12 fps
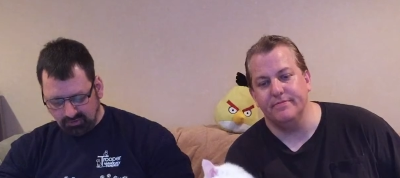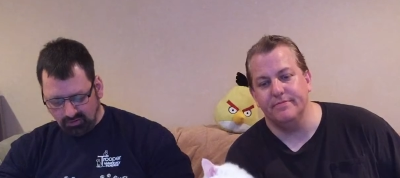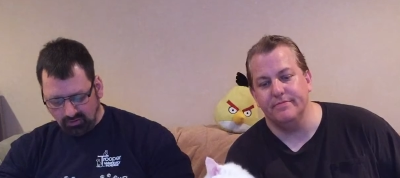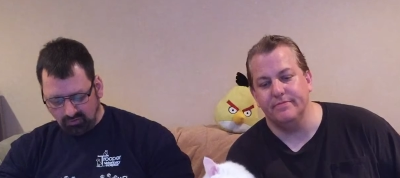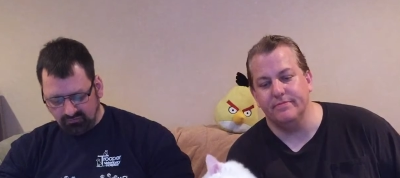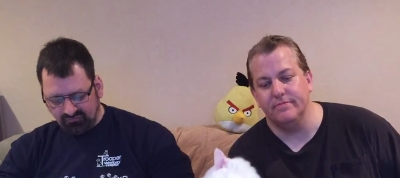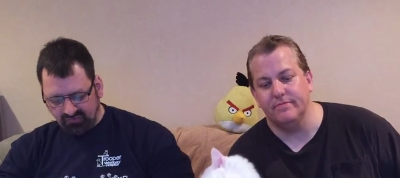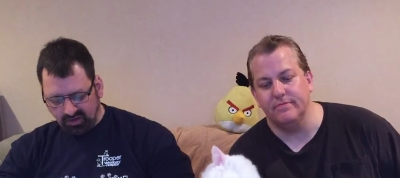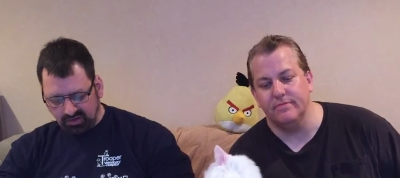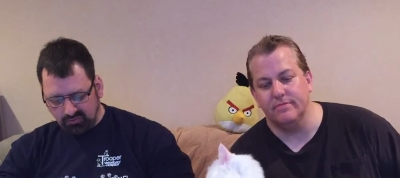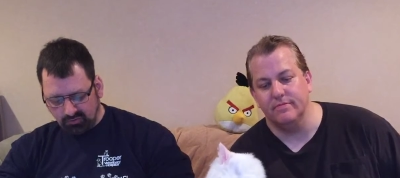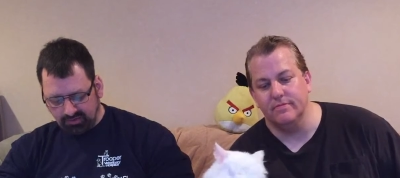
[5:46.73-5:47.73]
Speaker 1: Old
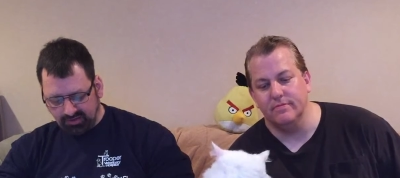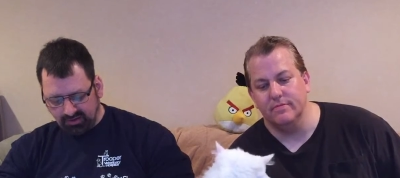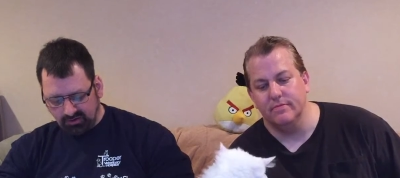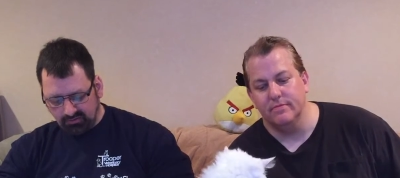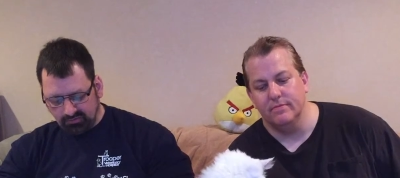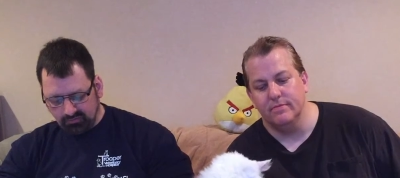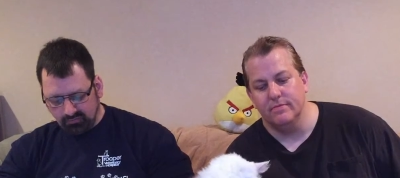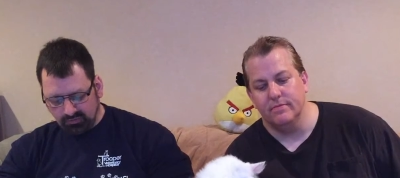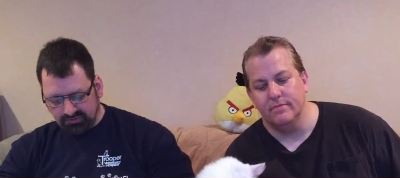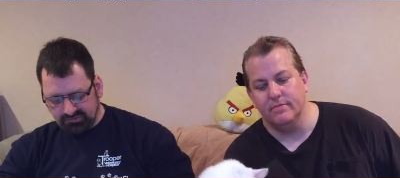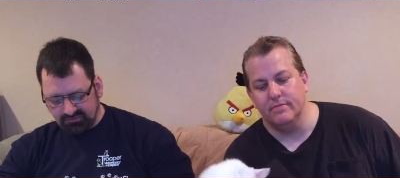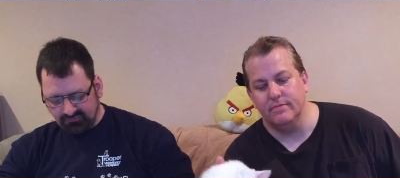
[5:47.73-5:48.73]
Foghorn Ale
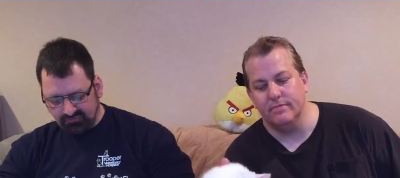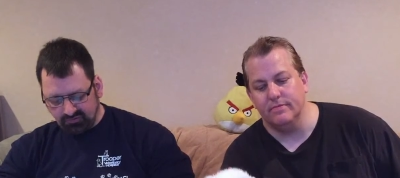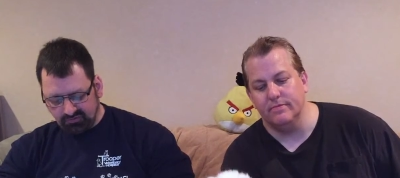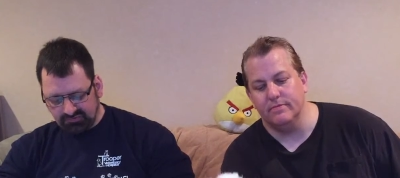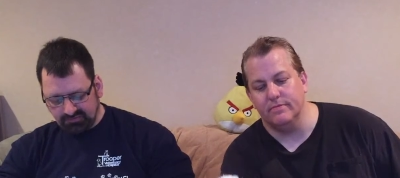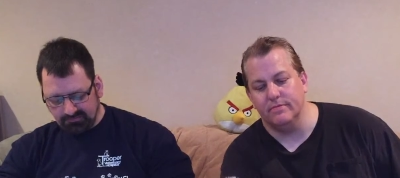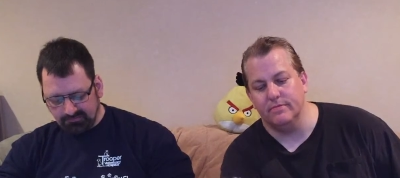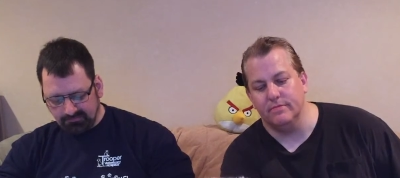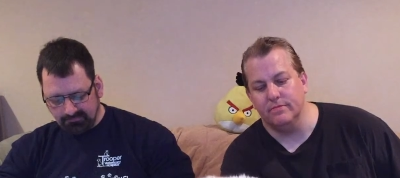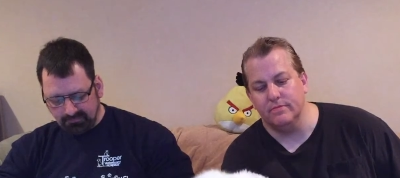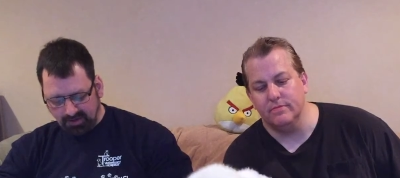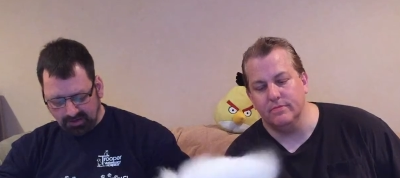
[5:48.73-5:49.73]
was the first
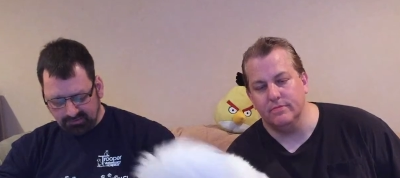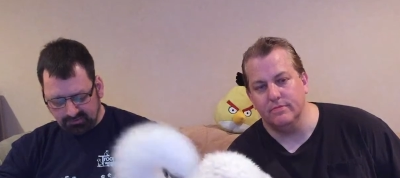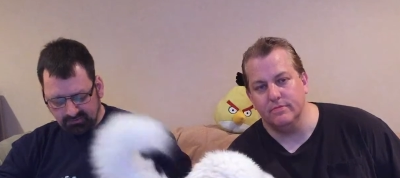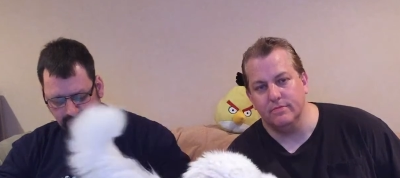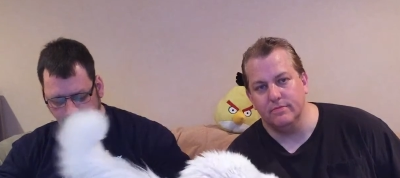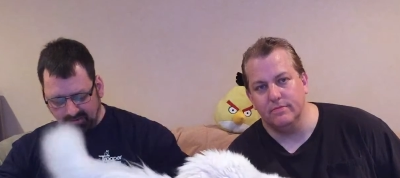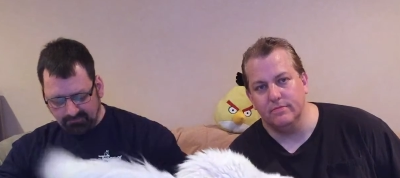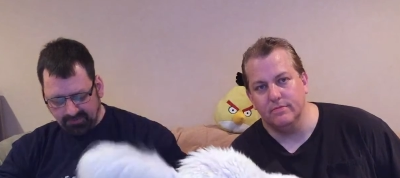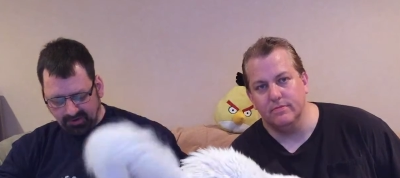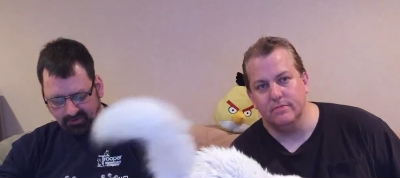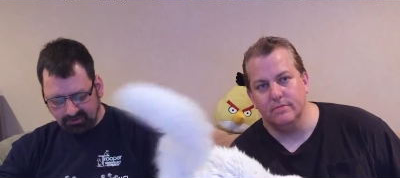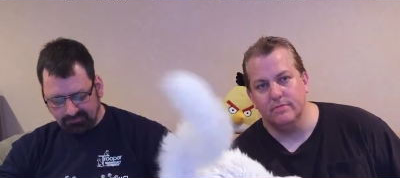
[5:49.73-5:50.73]
modern
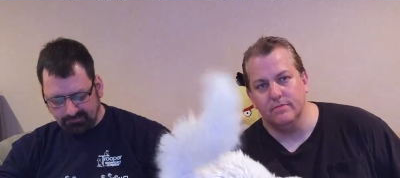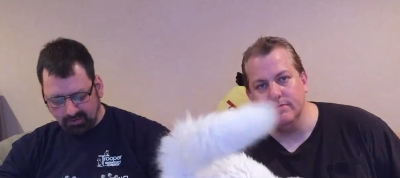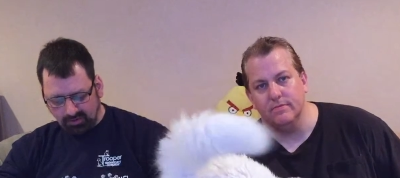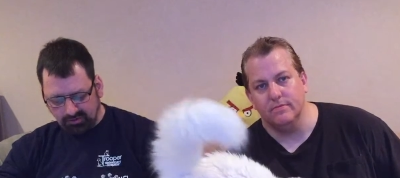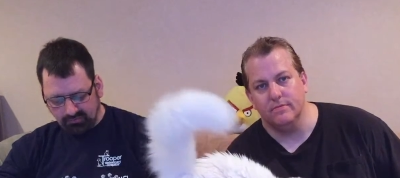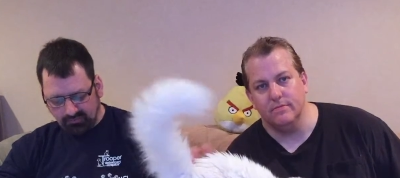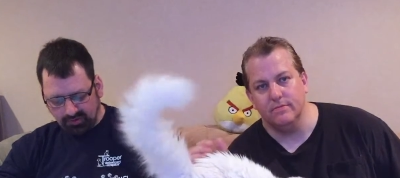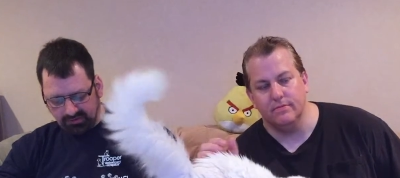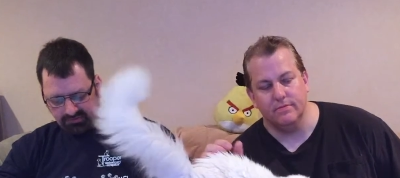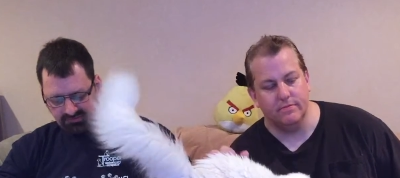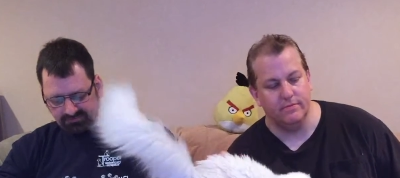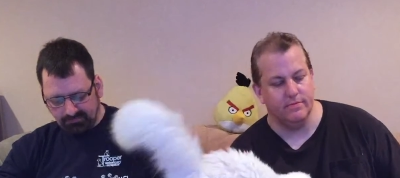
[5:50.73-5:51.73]
American barley
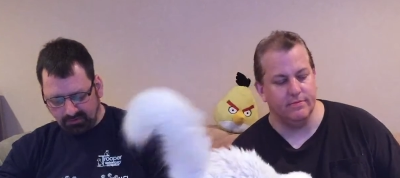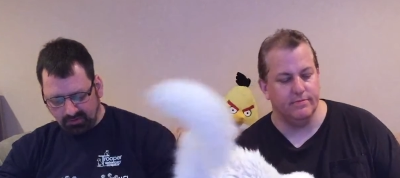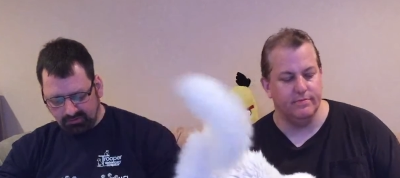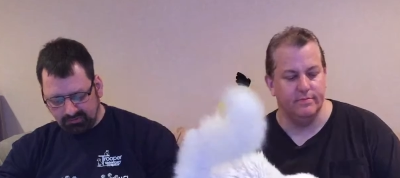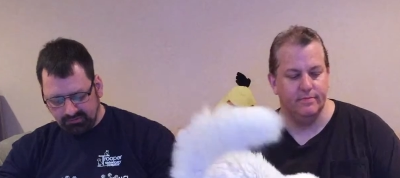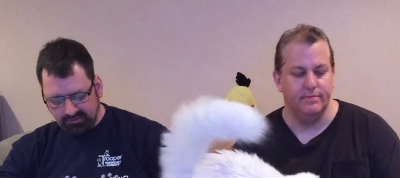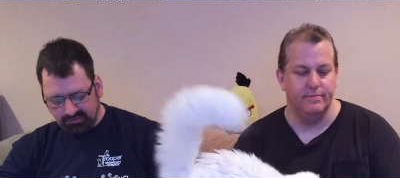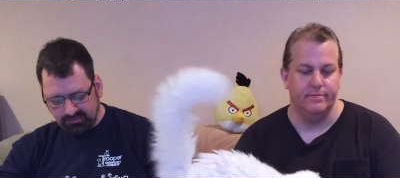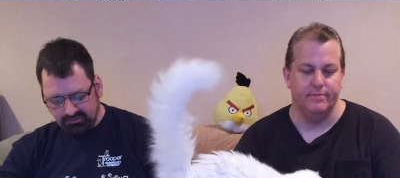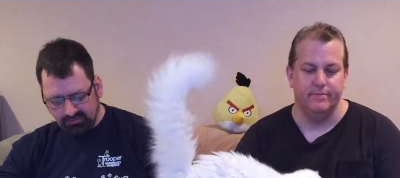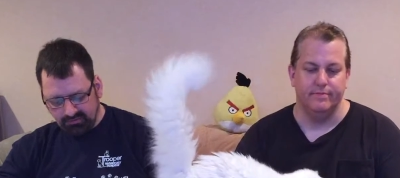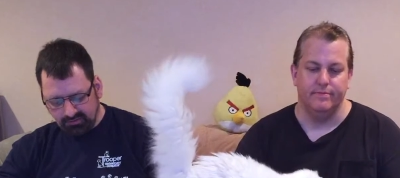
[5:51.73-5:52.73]
wine,
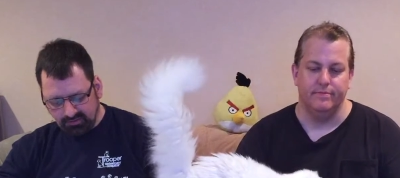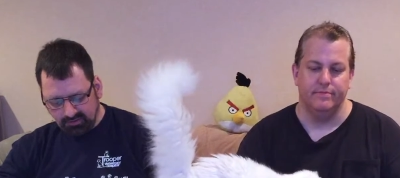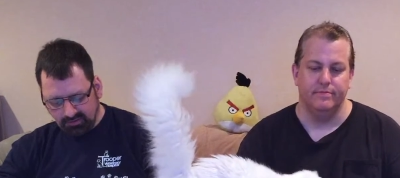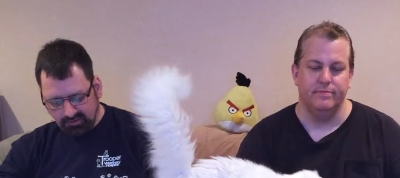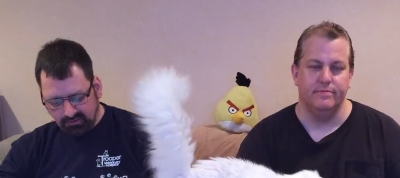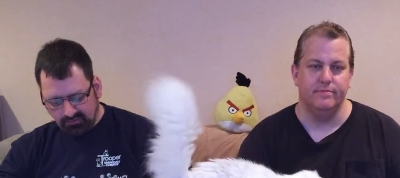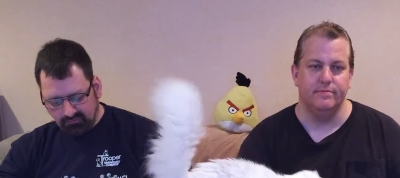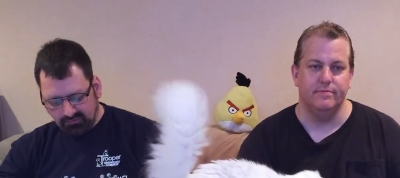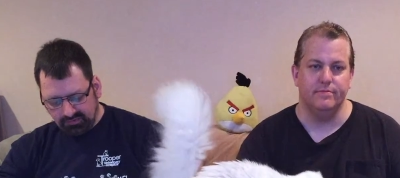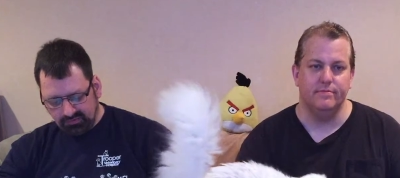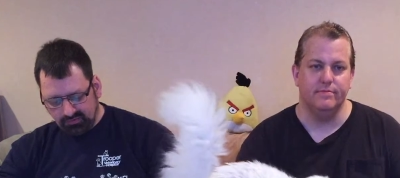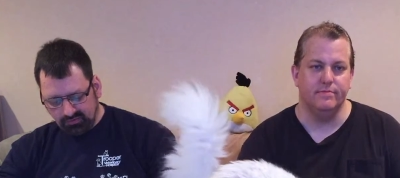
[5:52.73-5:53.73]
sparkling
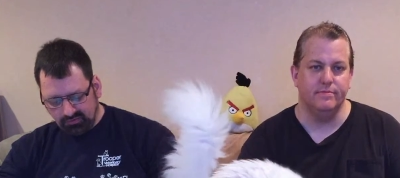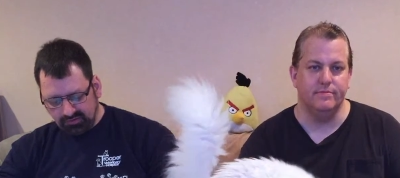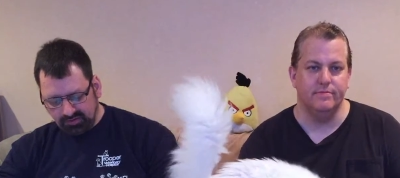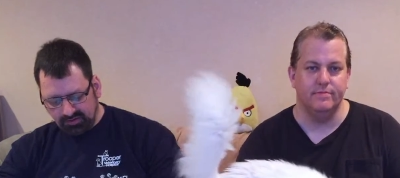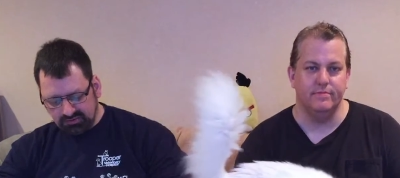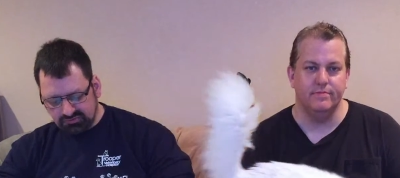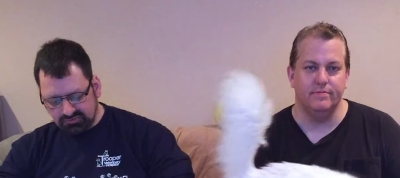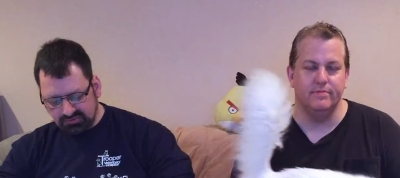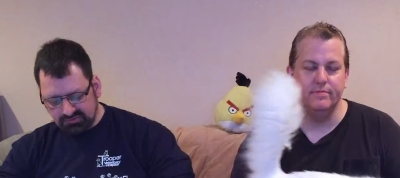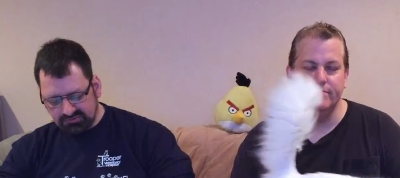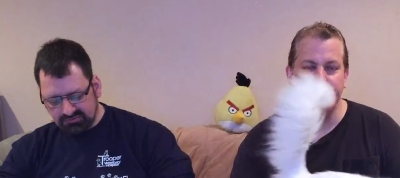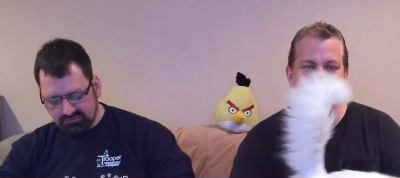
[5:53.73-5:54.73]
renewed
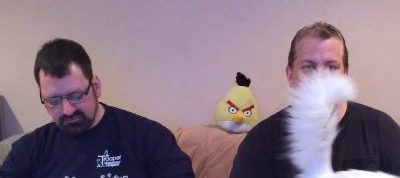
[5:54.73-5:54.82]
interest